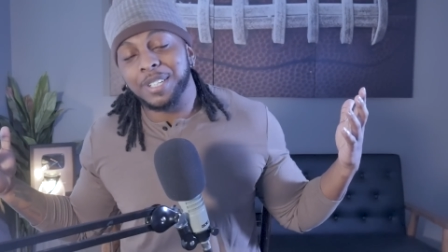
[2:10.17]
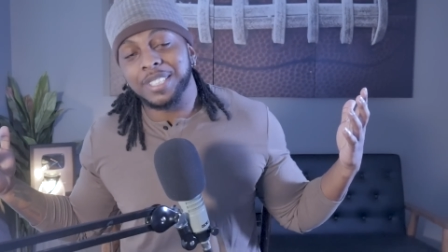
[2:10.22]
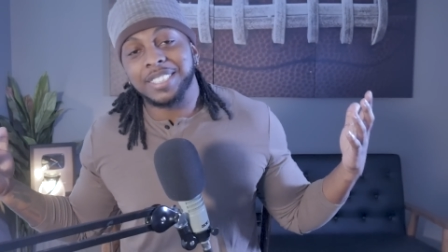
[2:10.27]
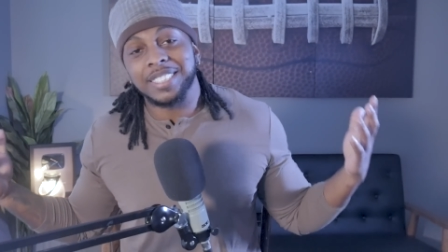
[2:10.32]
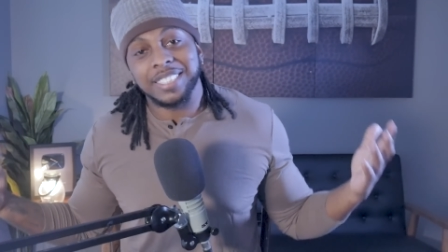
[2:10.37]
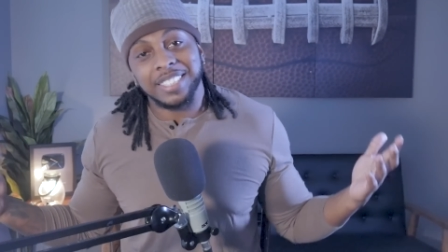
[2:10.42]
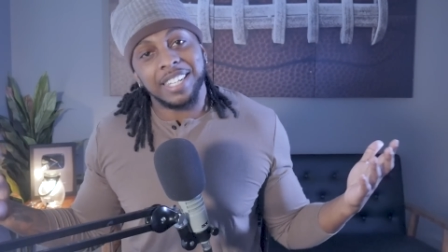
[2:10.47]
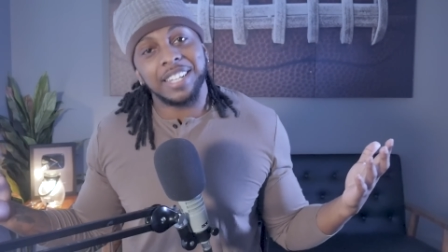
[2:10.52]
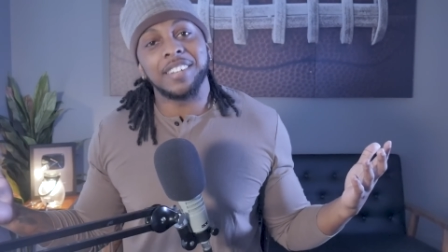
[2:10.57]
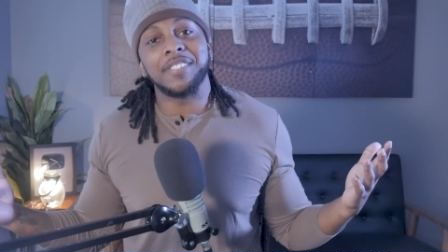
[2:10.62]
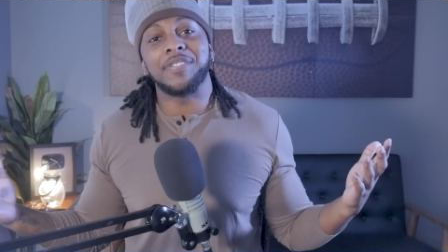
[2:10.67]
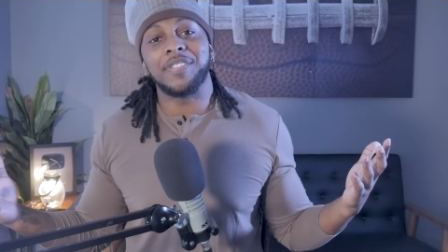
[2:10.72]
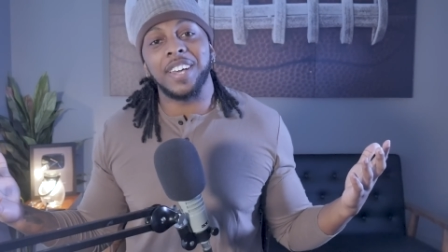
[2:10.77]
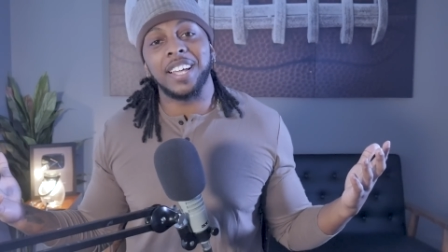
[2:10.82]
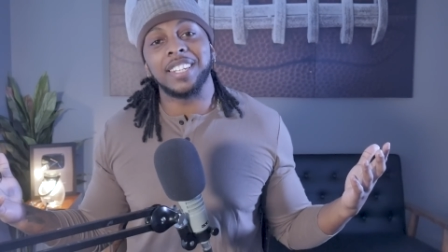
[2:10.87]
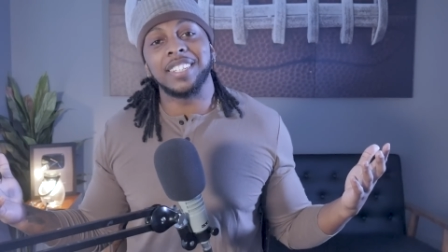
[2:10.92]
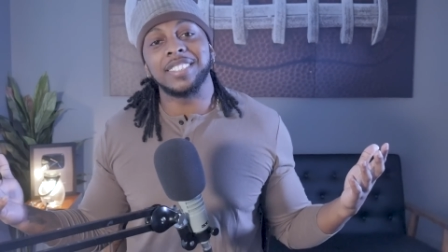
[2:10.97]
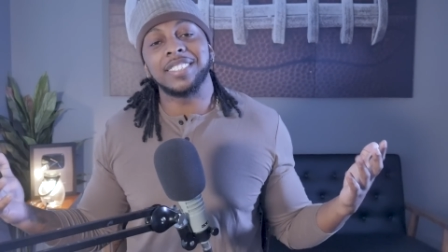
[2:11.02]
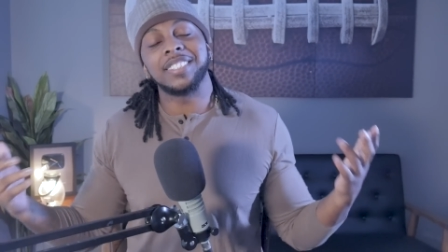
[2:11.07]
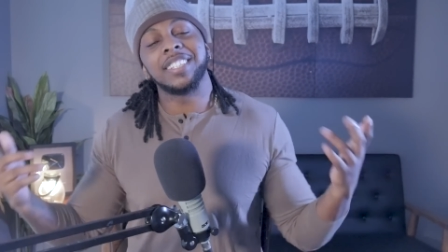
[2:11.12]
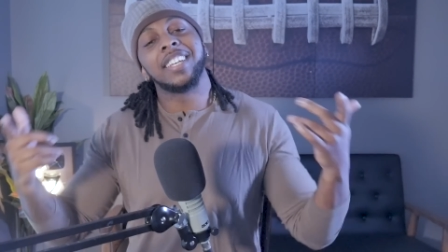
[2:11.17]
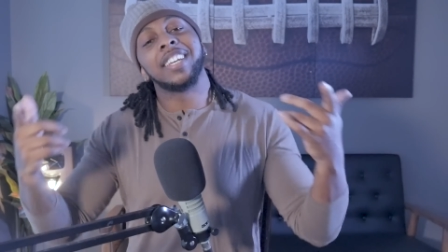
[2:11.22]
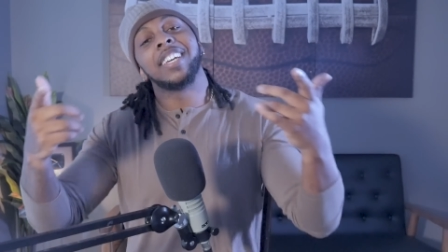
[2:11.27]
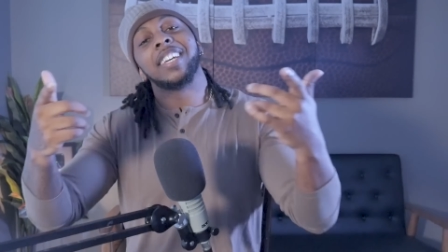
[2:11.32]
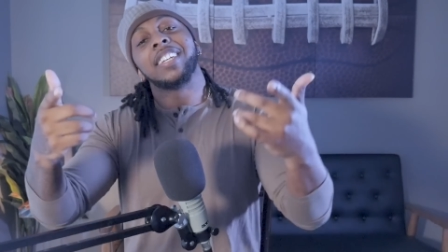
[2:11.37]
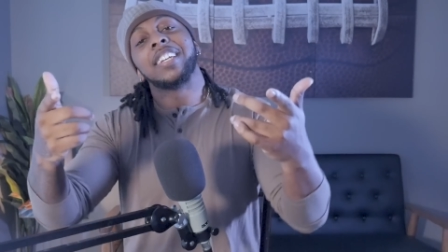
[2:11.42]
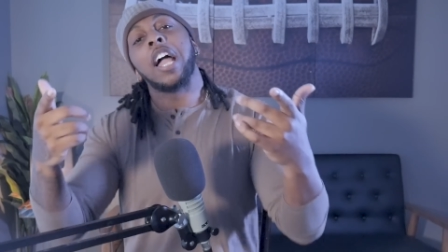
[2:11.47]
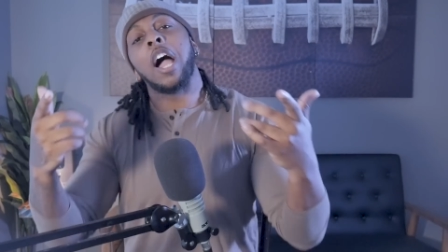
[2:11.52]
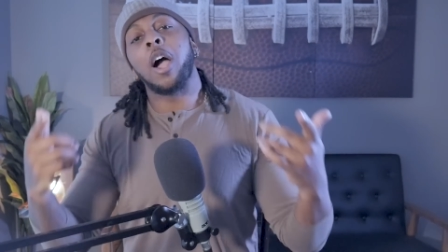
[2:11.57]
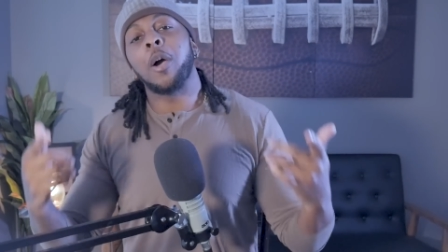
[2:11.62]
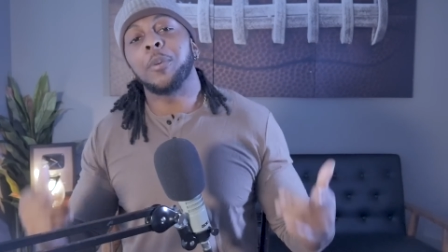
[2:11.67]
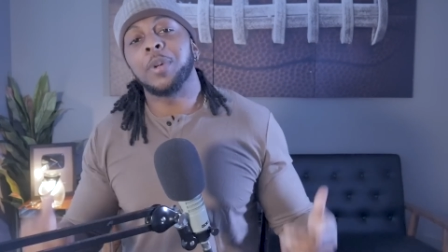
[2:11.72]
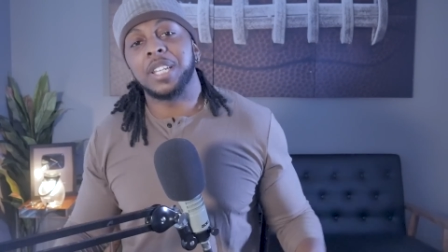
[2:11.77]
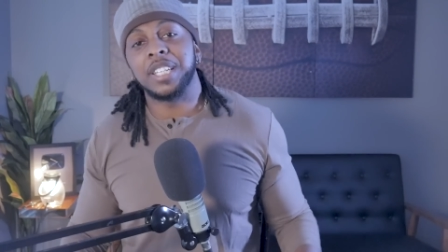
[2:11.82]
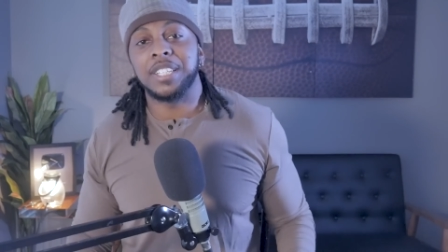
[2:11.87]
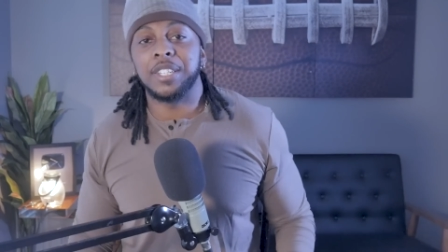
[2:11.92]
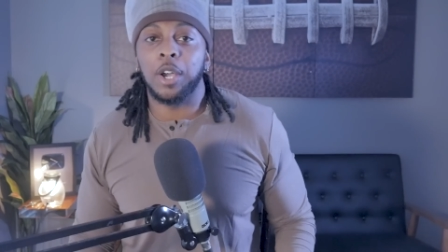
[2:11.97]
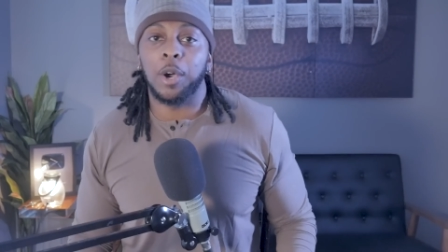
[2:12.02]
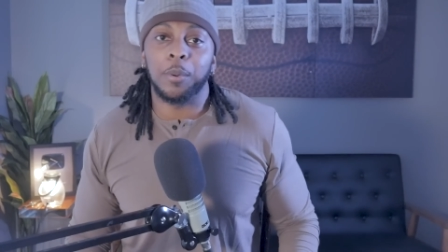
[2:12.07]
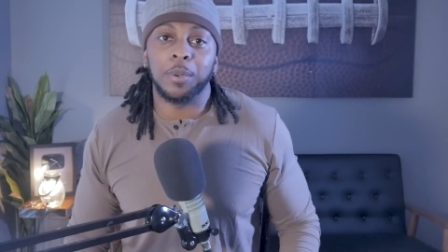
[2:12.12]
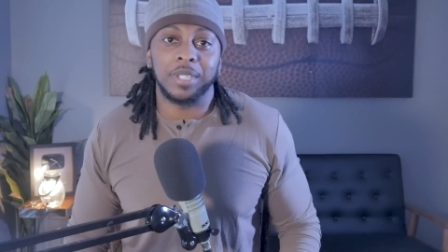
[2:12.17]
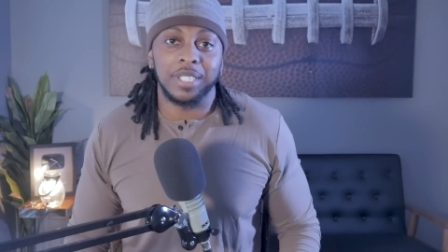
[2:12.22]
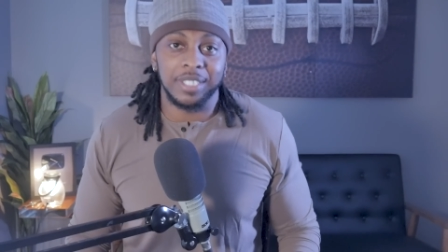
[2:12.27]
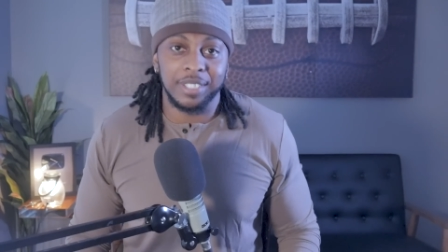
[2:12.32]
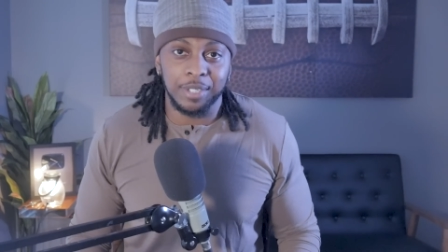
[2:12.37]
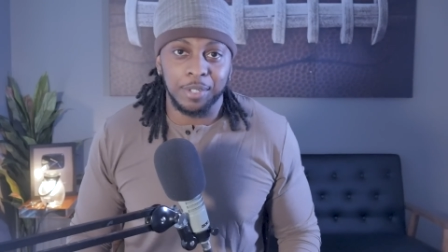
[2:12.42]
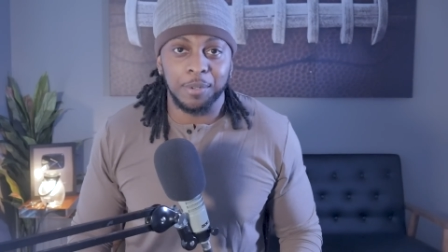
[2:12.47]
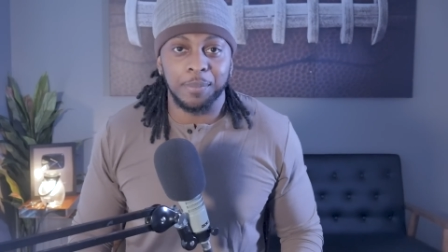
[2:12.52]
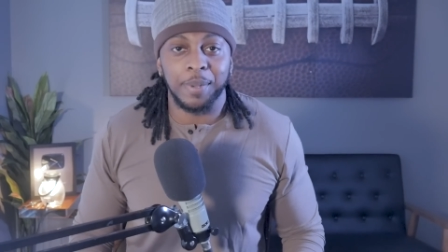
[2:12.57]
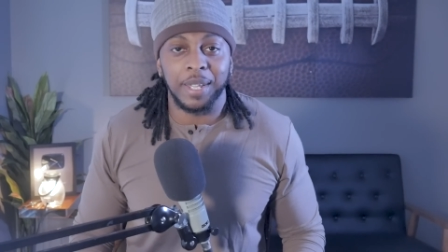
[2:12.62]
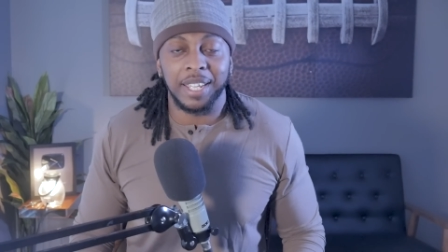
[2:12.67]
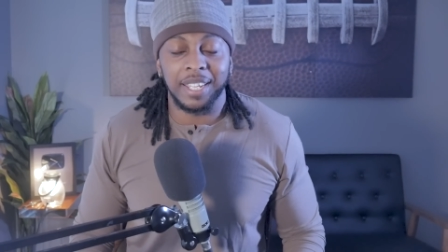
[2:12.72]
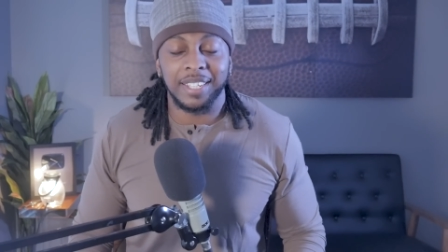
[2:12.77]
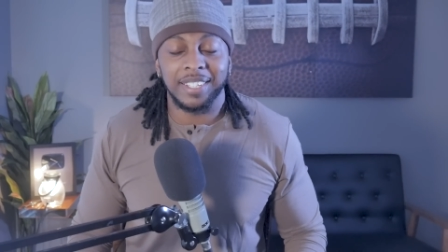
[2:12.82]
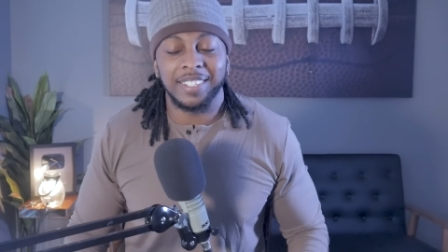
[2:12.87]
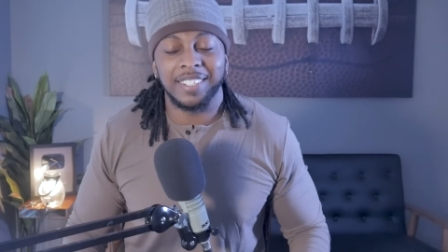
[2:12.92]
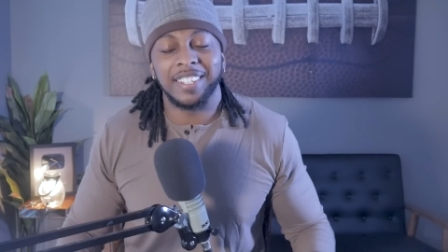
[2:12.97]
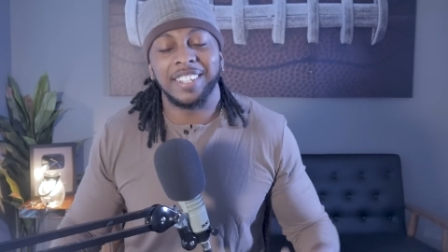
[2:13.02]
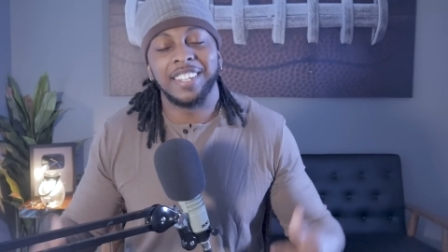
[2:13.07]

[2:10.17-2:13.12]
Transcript: What's good, fellas? Y'all already know what to do, man.